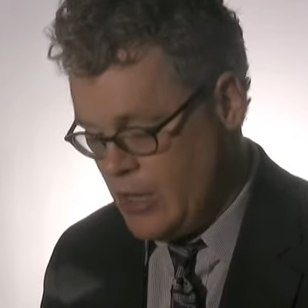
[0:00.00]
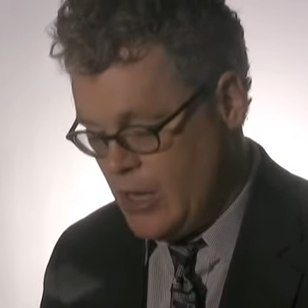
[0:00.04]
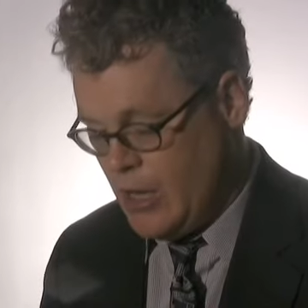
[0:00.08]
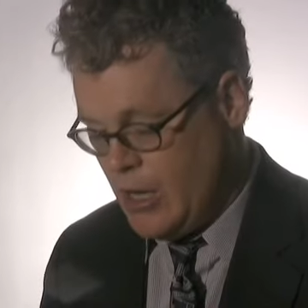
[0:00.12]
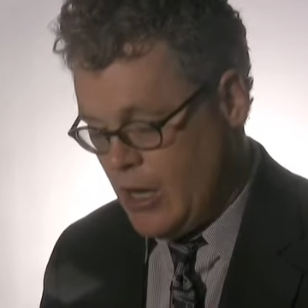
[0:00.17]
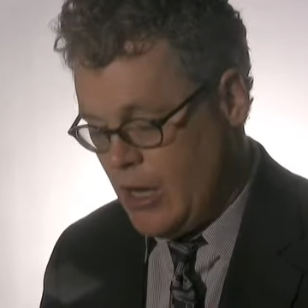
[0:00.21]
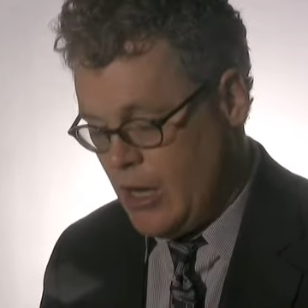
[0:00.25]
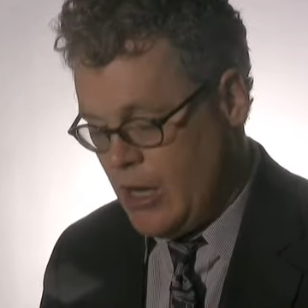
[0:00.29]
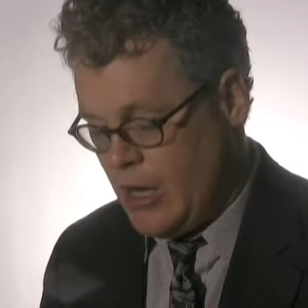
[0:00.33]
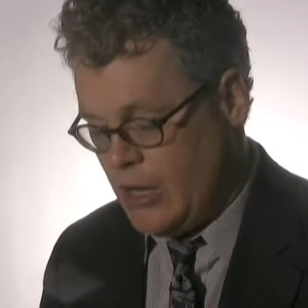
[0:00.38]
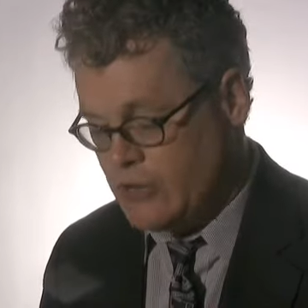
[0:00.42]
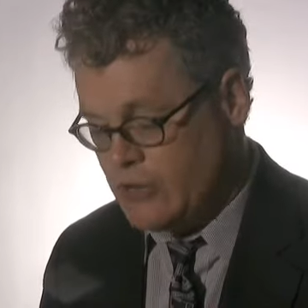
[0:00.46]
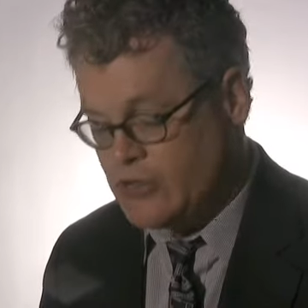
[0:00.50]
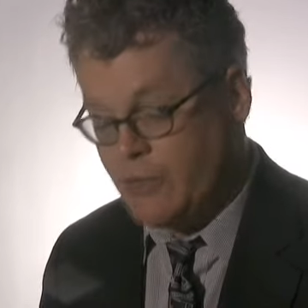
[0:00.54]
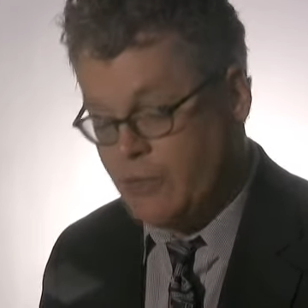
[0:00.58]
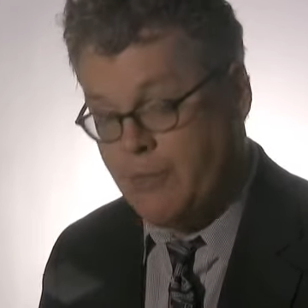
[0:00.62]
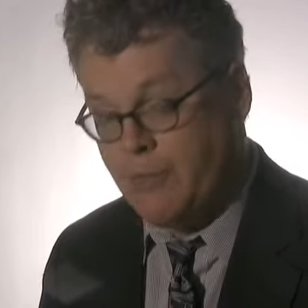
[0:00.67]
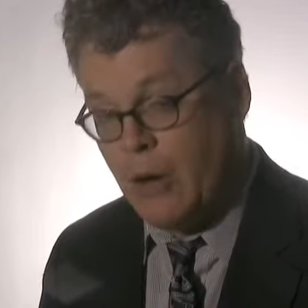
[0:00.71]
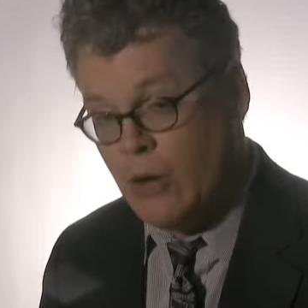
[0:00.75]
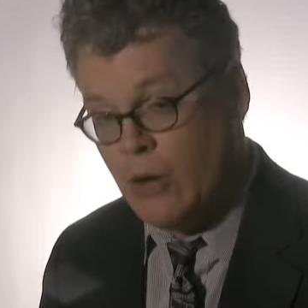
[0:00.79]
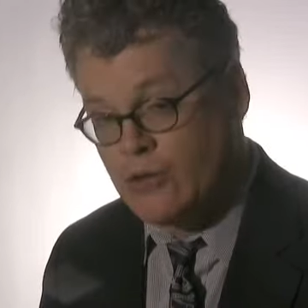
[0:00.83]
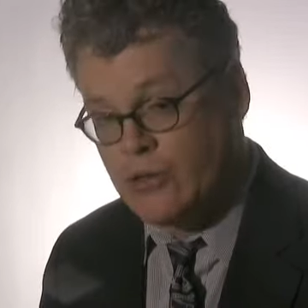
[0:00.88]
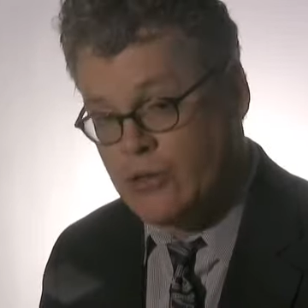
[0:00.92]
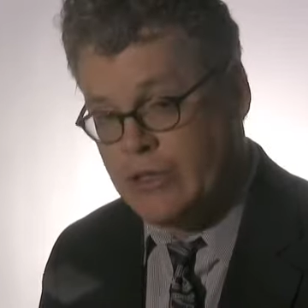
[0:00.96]
Uh,
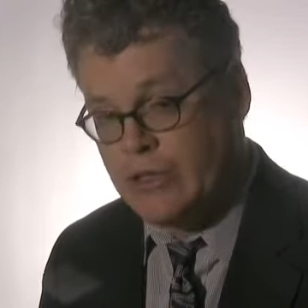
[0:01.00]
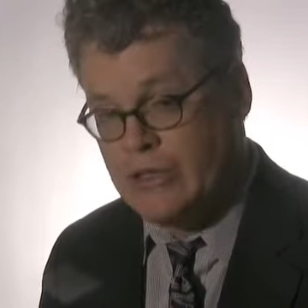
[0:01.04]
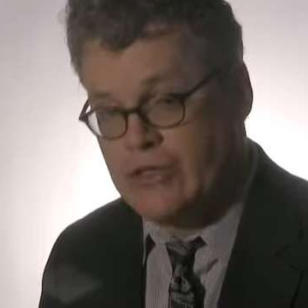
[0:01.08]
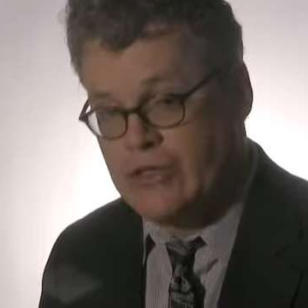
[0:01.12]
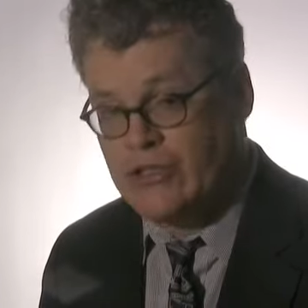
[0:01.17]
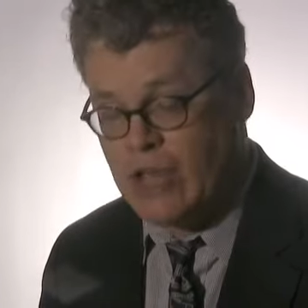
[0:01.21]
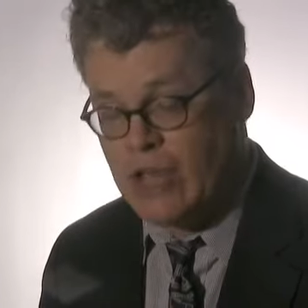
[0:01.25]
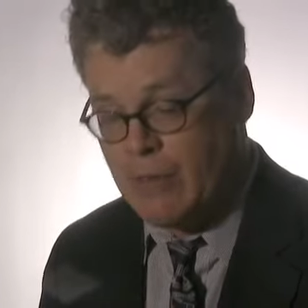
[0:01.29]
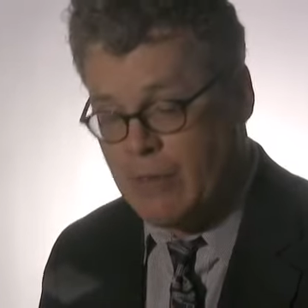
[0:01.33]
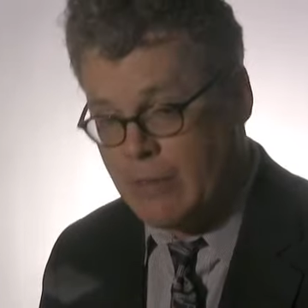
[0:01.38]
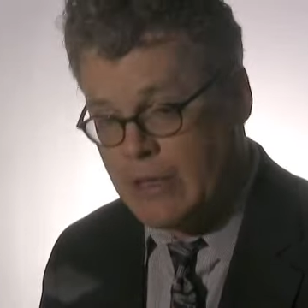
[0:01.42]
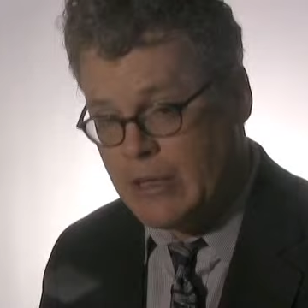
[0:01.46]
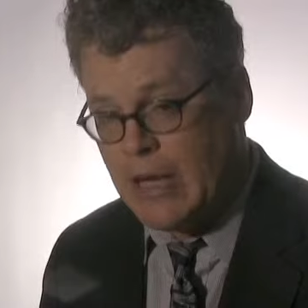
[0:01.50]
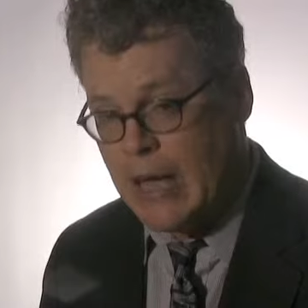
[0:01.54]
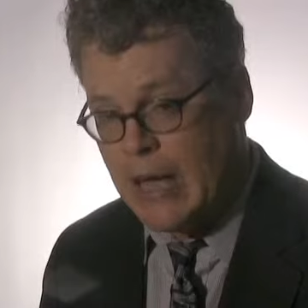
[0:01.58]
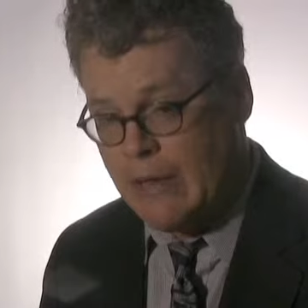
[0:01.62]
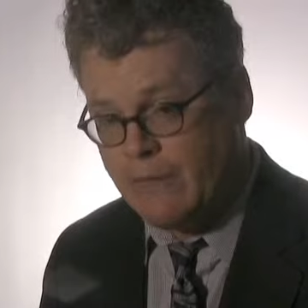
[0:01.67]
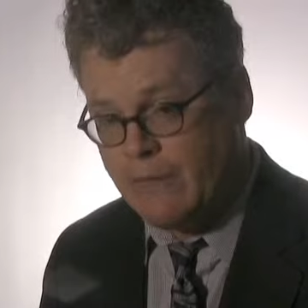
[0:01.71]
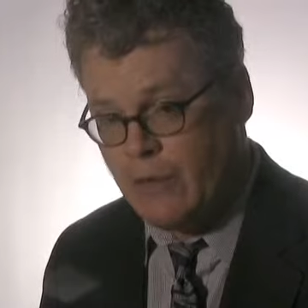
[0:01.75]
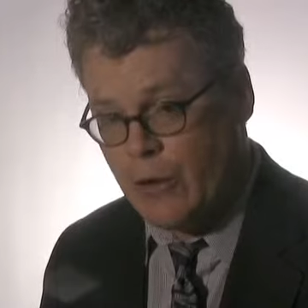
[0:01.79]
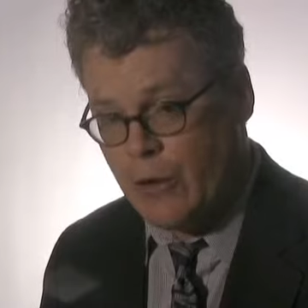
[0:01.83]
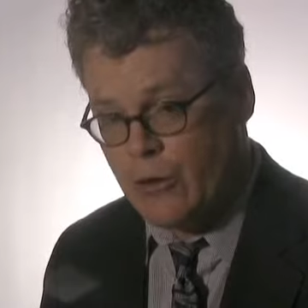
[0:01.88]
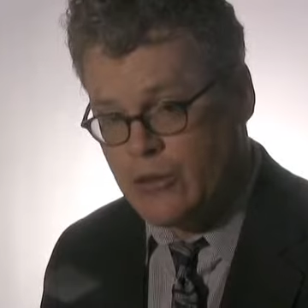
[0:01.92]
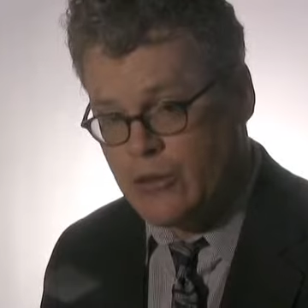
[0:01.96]
supposedly, some
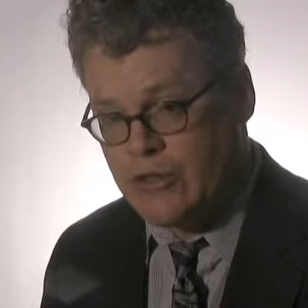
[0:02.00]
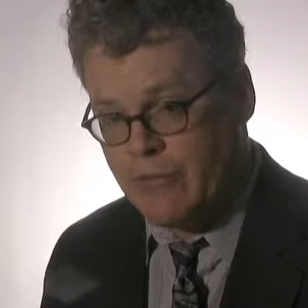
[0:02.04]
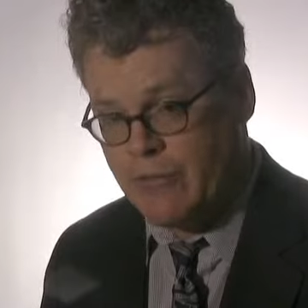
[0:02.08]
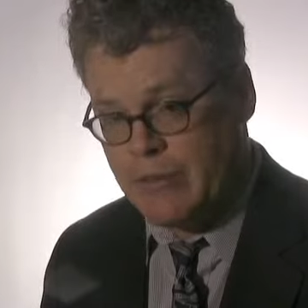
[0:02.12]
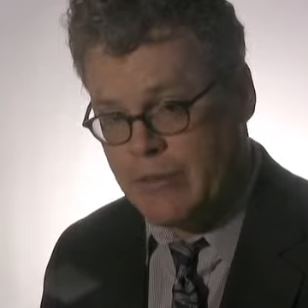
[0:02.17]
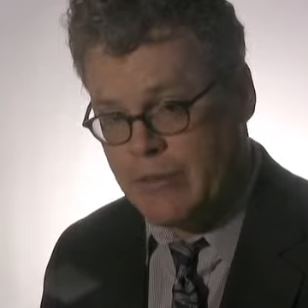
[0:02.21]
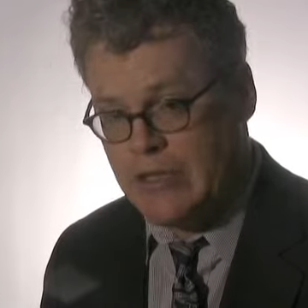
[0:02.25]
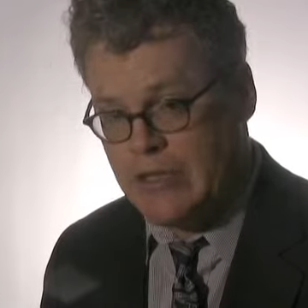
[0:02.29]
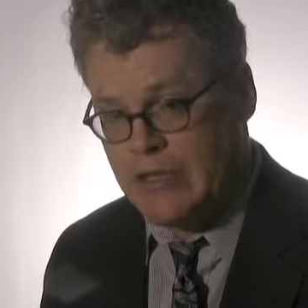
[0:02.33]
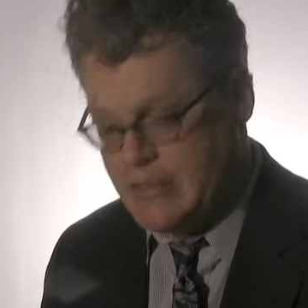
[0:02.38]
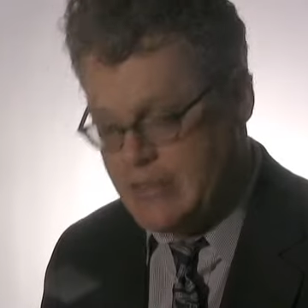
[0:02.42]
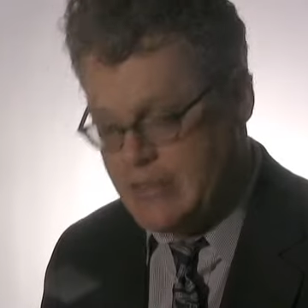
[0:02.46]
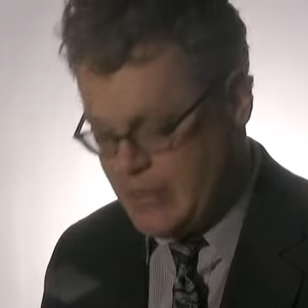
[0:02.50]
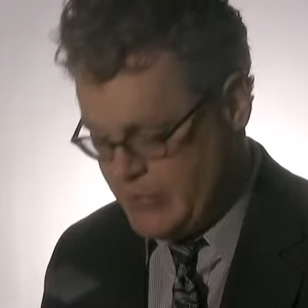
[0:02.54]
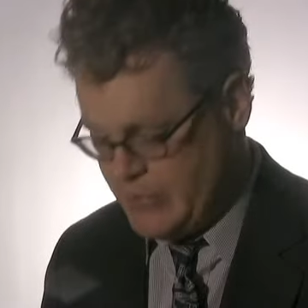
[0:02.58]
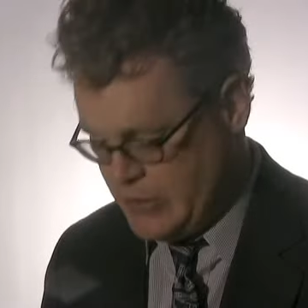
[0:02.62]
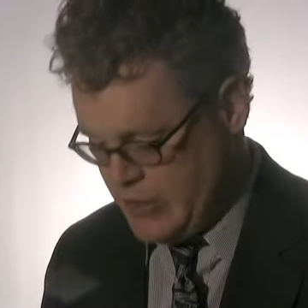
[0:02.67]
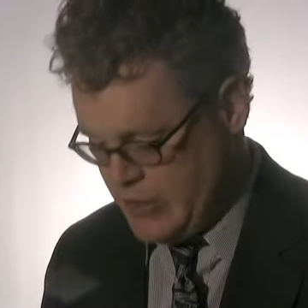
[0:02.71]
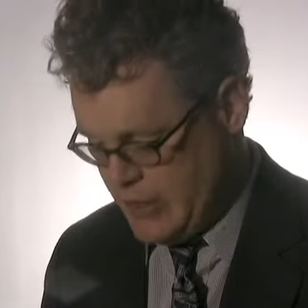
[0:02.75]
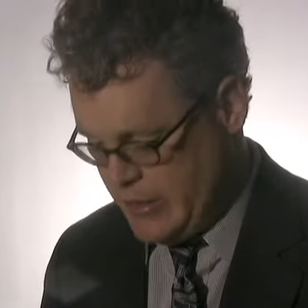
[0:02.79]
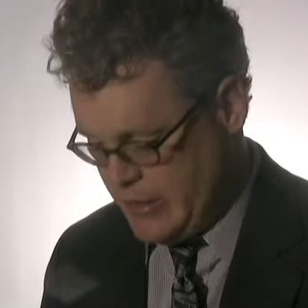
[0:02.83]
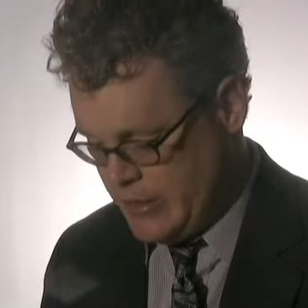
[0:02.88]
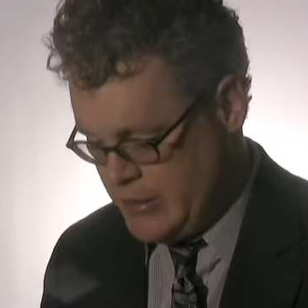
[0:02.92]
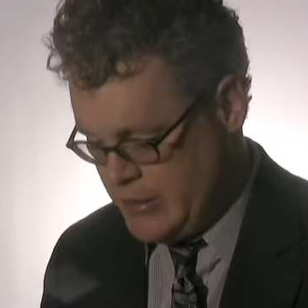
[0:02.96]
McCain voters have been
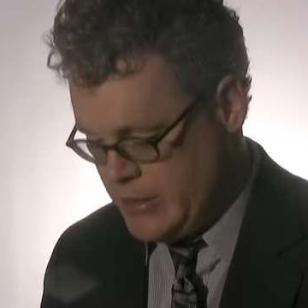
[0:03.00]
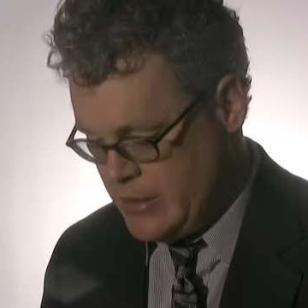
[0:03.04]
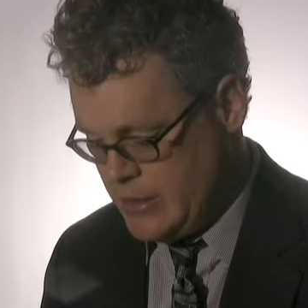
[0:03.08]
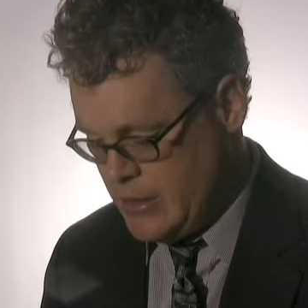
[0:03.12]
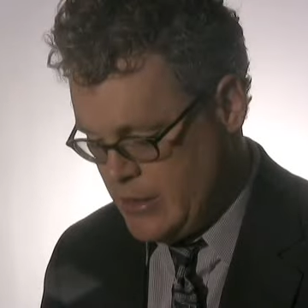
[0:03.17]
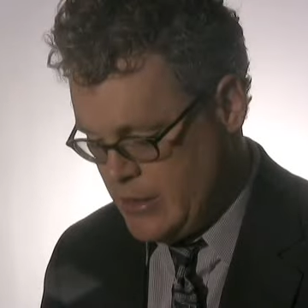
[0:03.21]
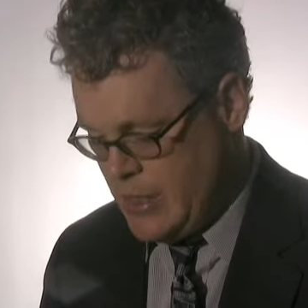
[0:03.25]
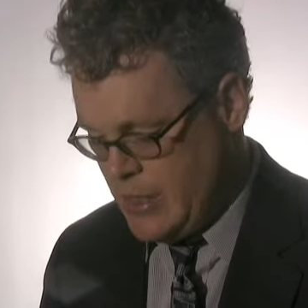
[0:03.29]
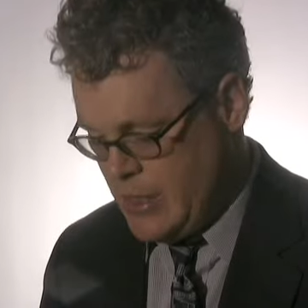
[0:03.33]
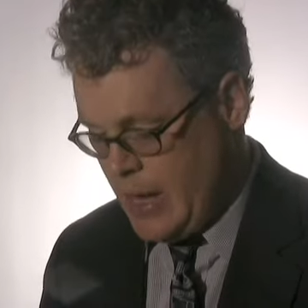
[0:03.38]
intimidated,